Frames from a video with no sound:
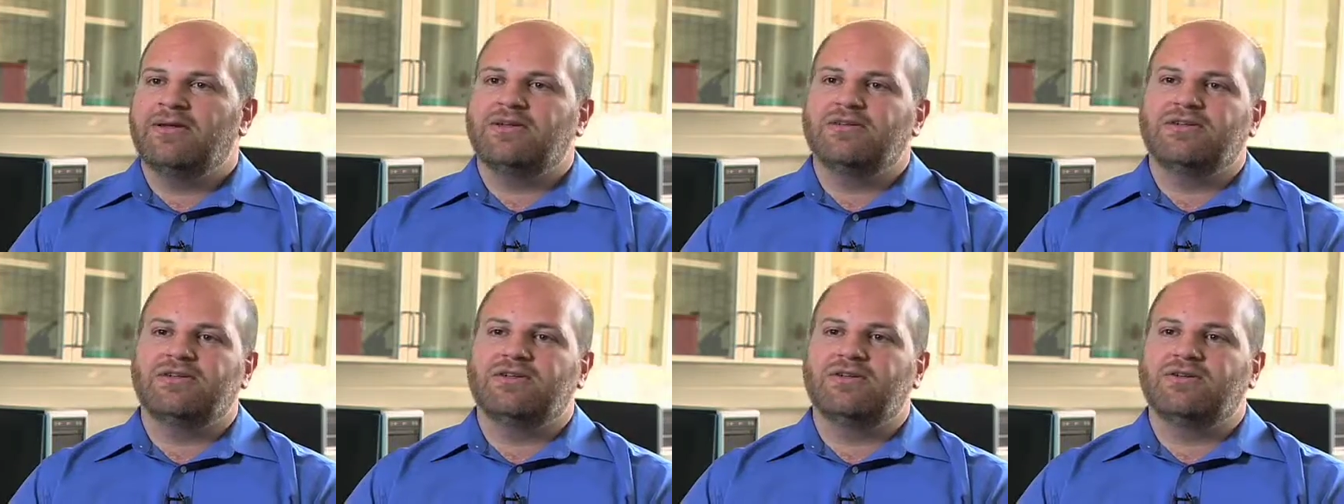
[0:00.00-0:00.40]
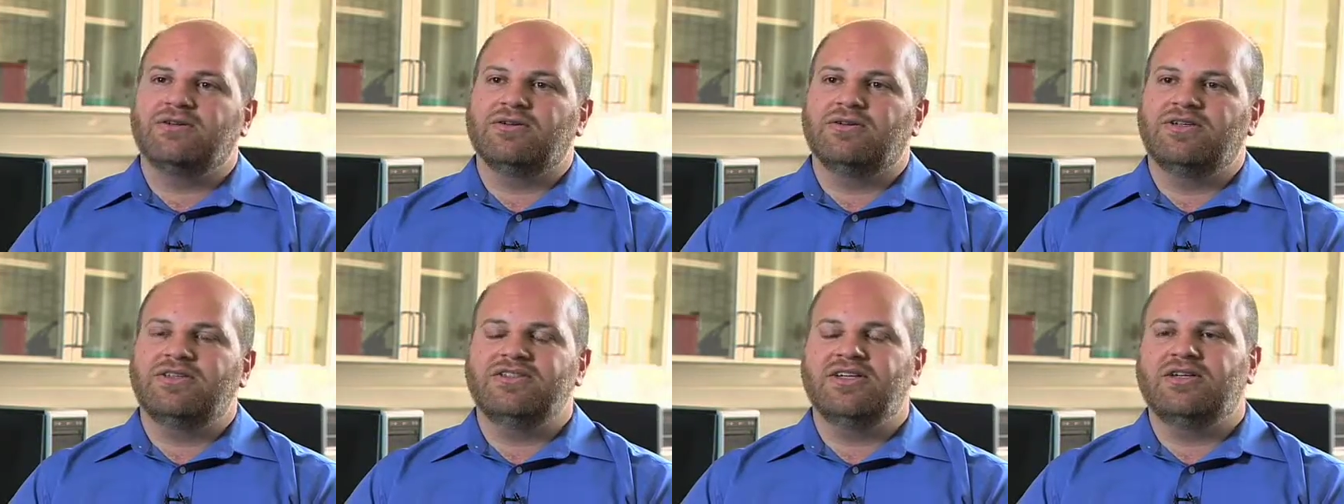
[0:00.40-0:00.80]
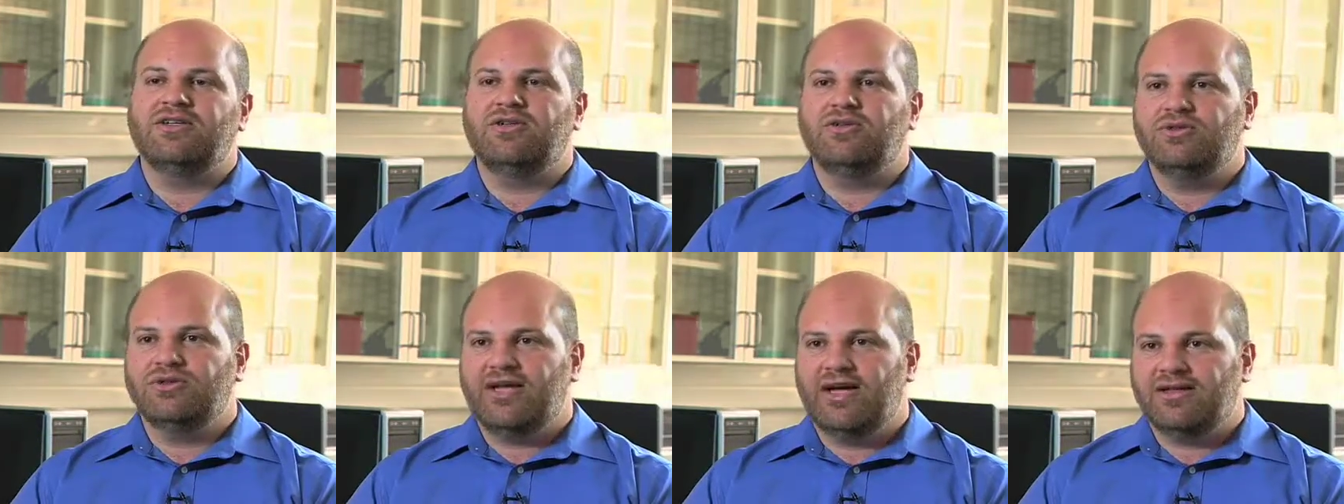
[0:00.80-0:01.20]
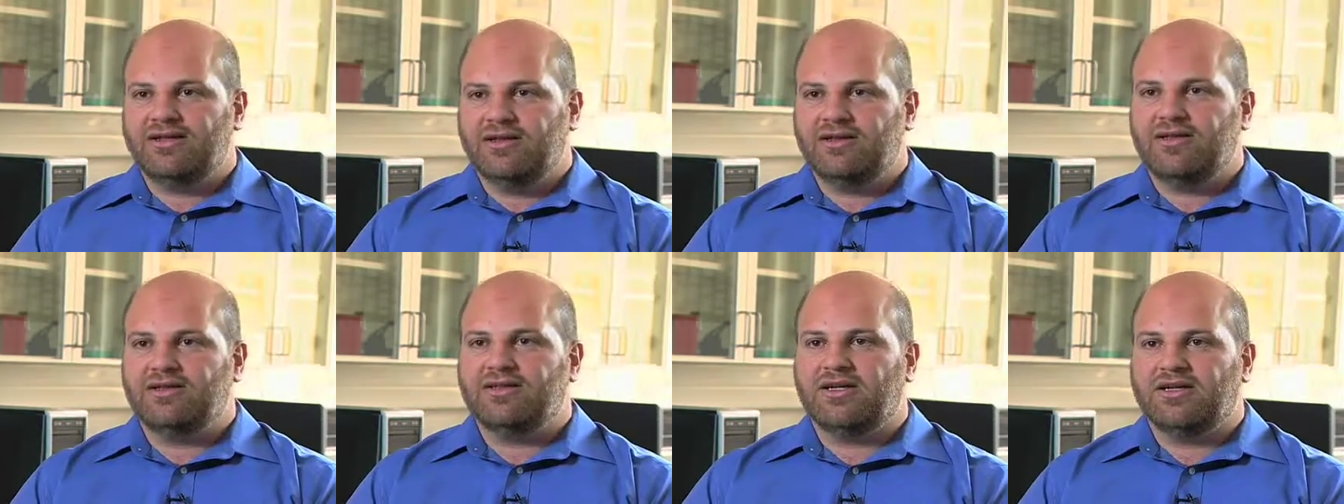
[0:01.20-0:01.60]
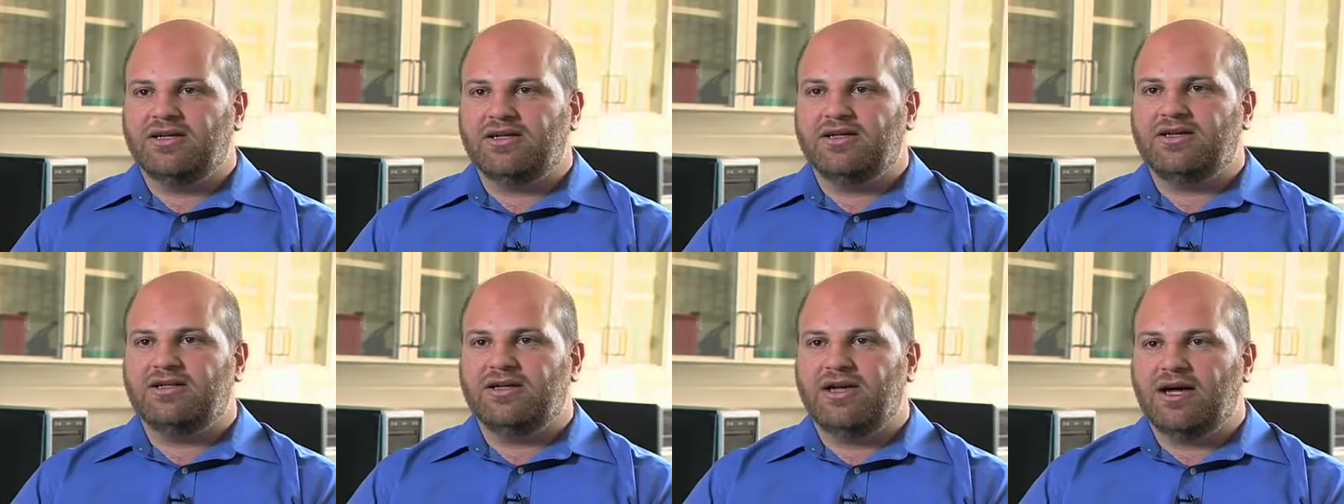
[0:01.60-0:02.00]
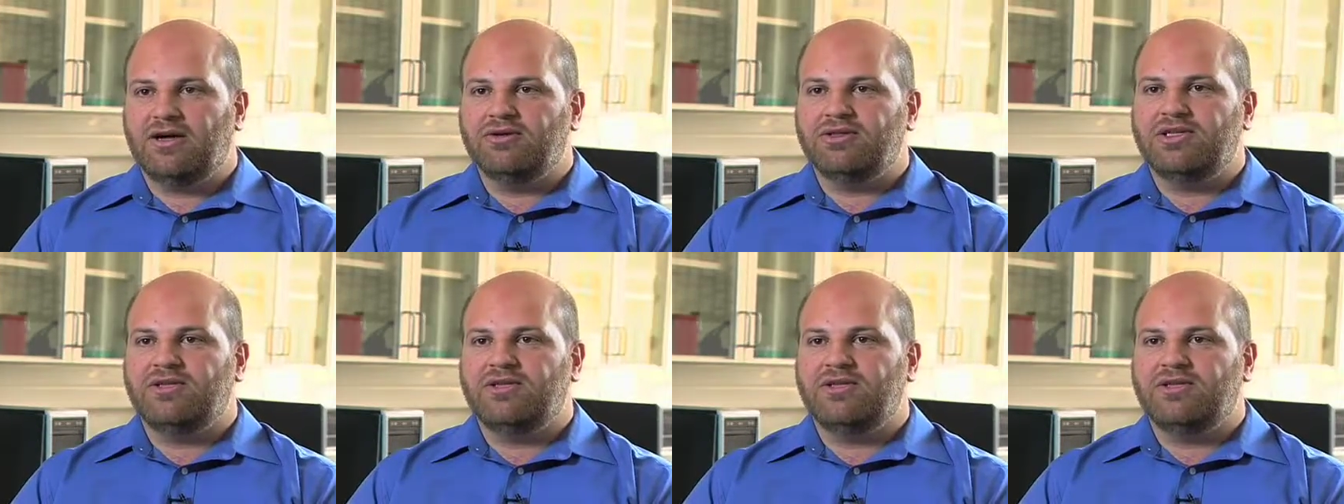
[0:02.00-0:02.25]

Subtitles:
So these are new data that are now